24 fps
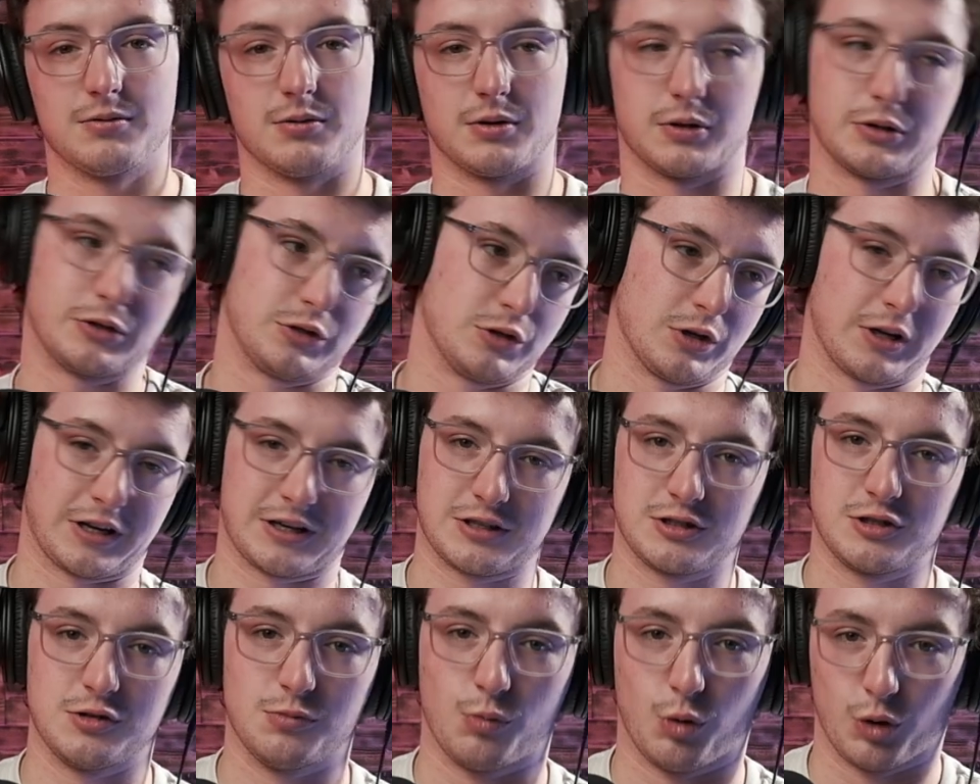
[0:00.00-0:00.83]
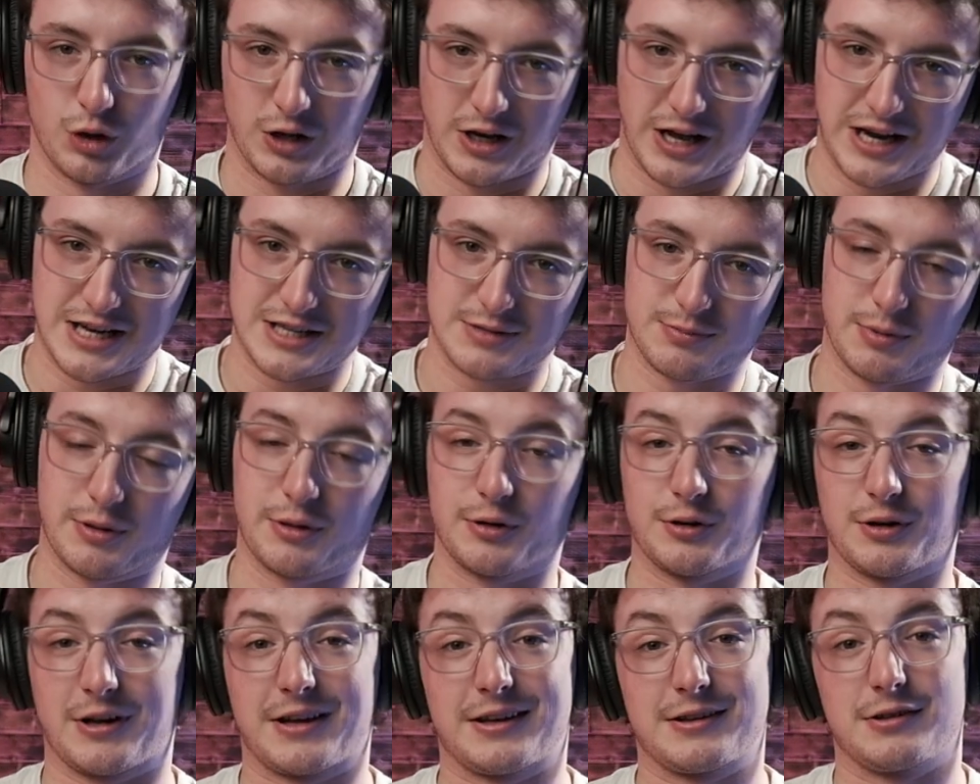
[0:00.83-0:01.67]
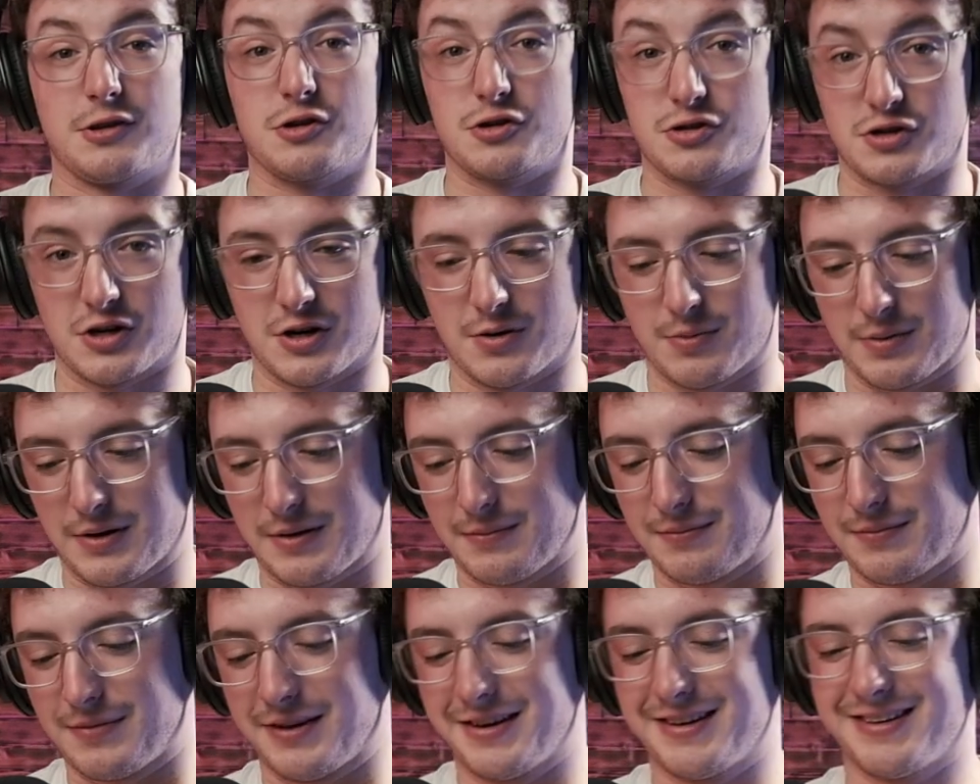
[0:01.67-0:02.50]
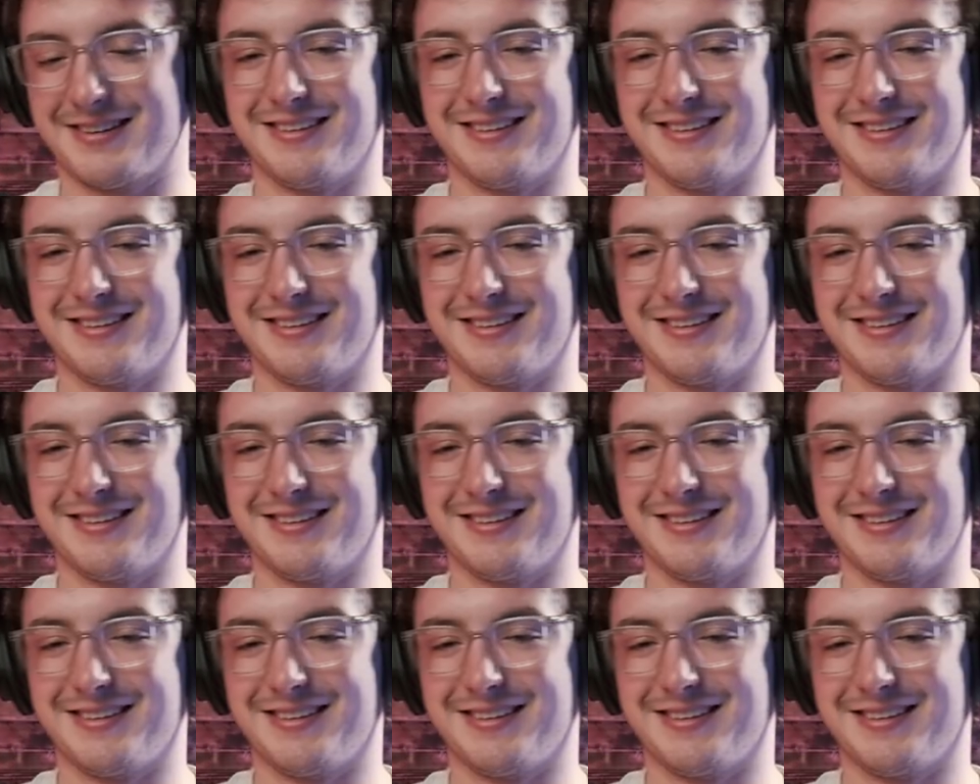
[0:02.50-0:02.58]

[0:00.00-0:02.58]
two more lights, but they're like legitimate. Look